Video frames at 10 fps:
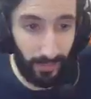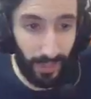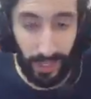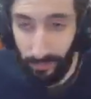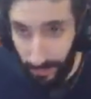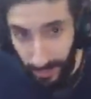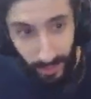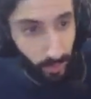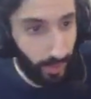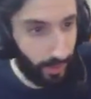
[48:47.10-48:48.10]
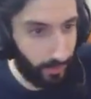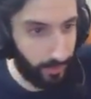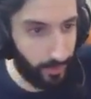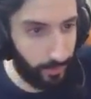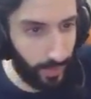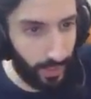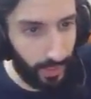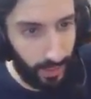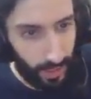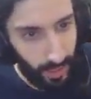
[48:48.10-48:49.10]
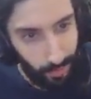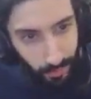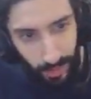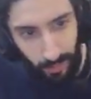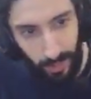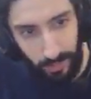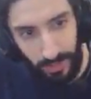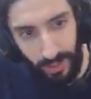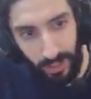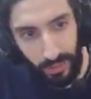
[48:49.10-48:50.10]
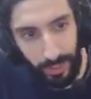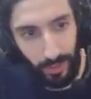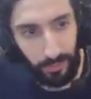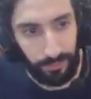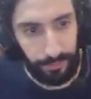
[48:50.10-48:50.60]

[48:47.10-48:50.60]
yeah, it is what it is. Uh, finally, we're going to be talking about